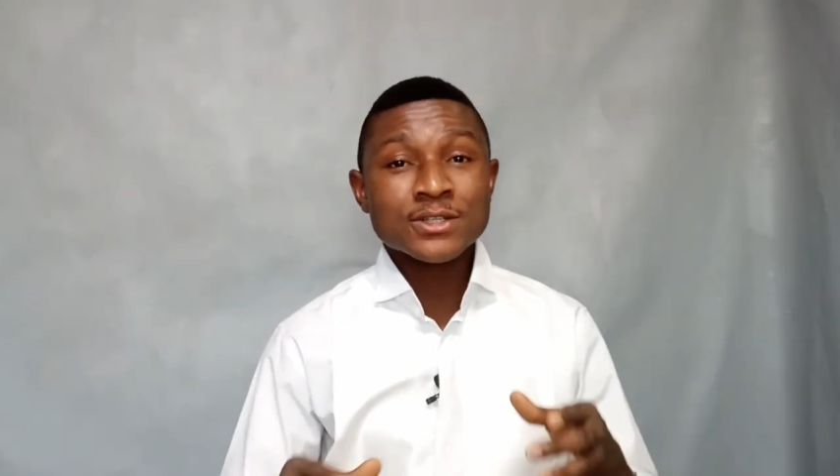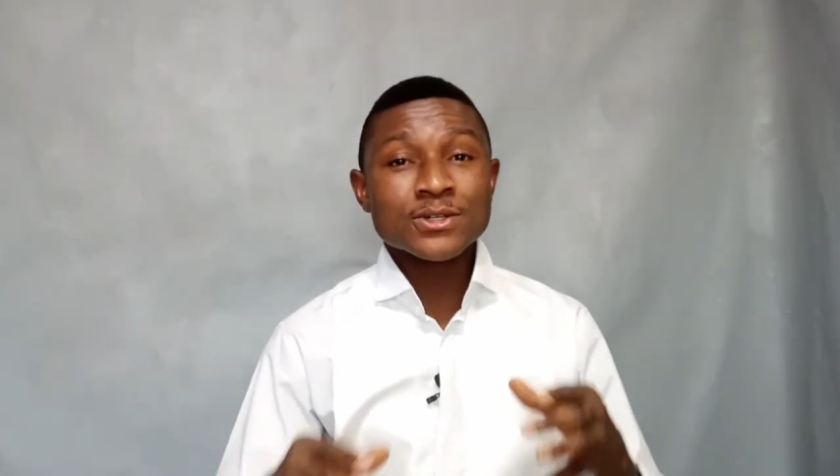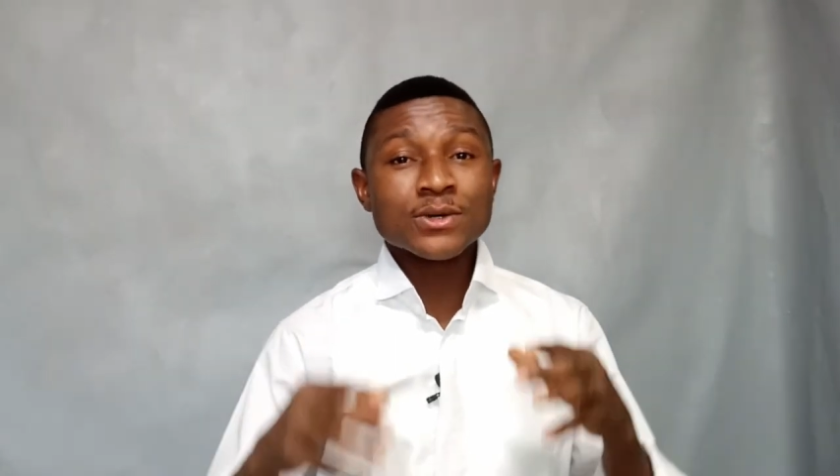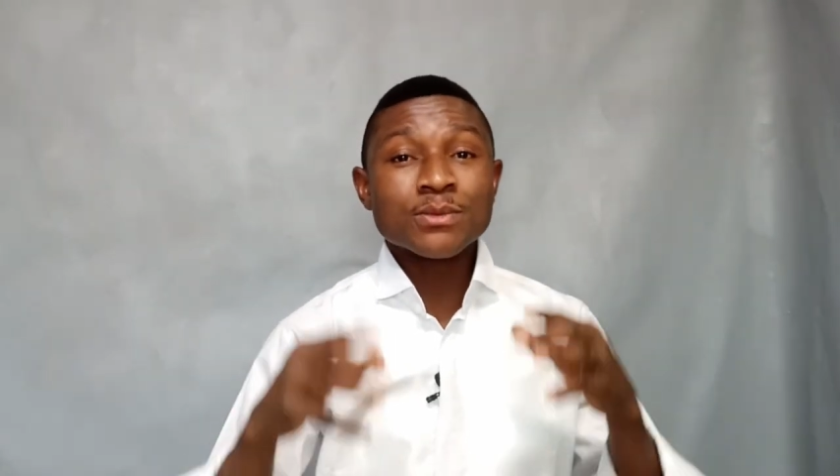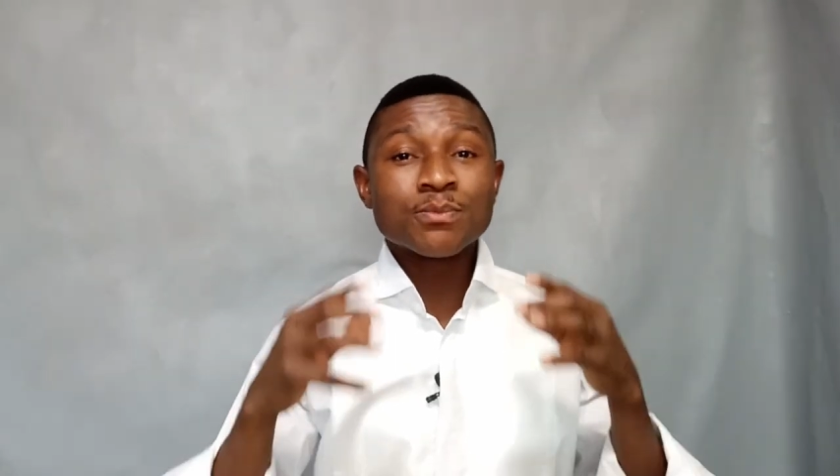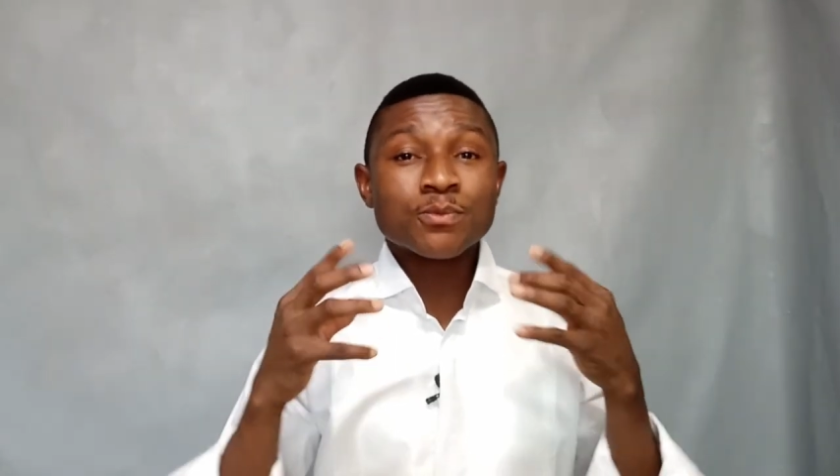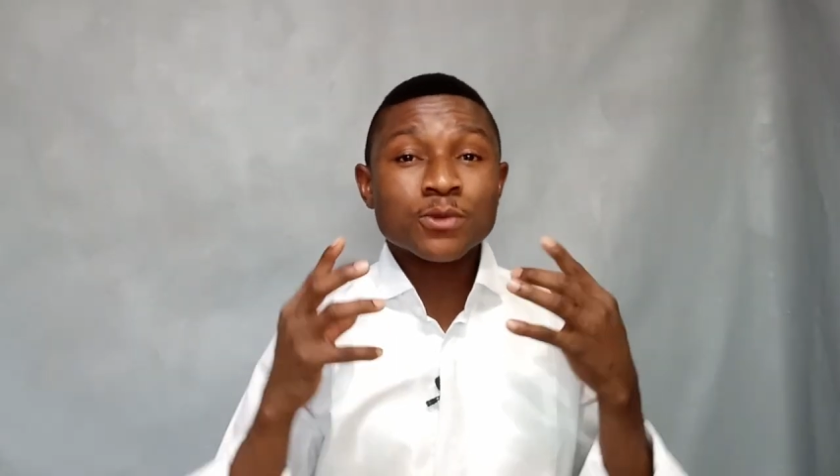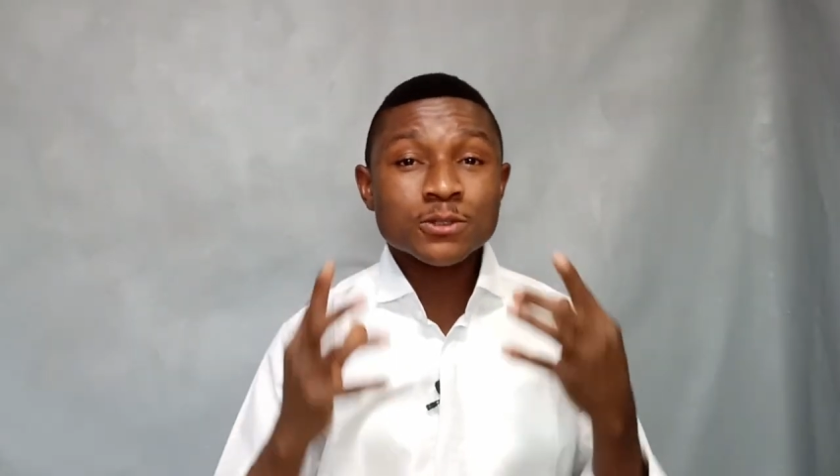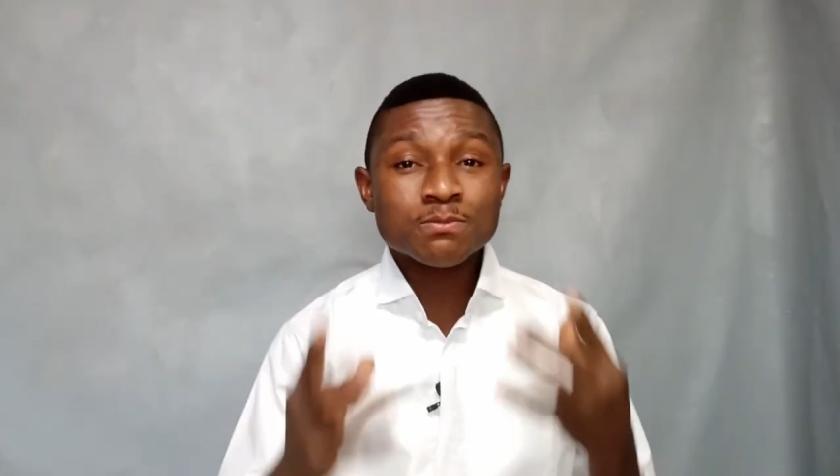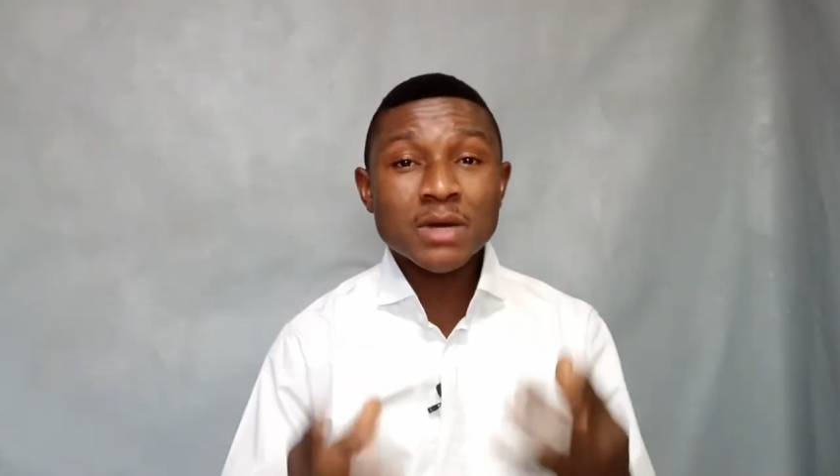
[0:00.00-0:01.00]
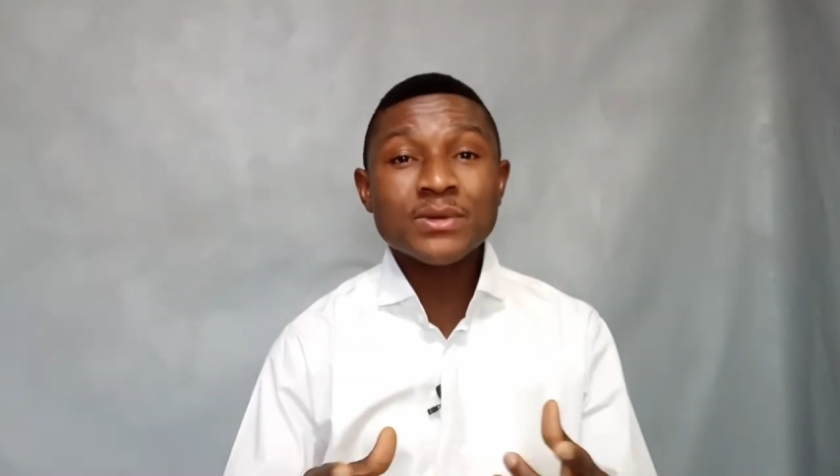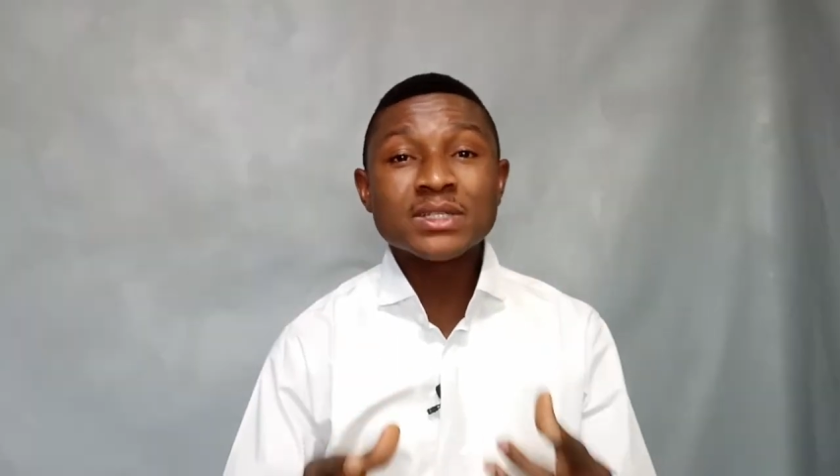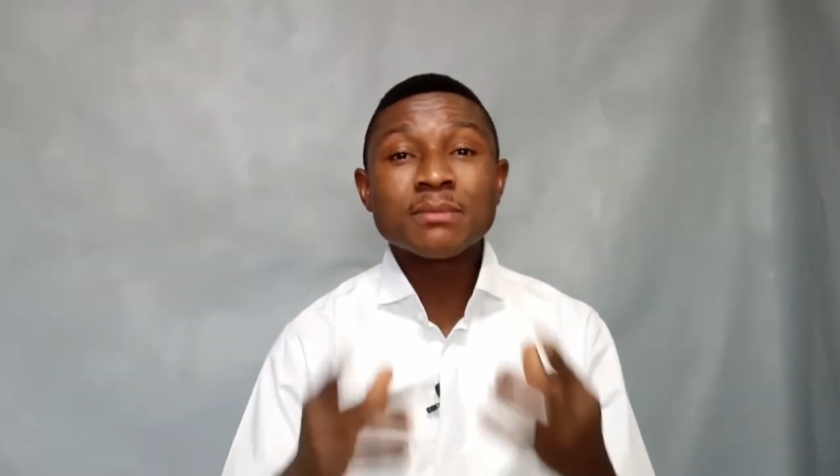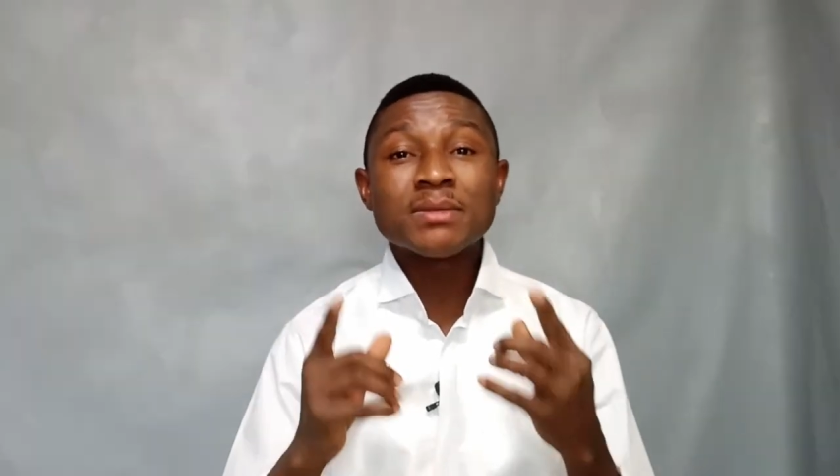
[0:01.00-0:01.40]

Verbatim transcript: So prosperity,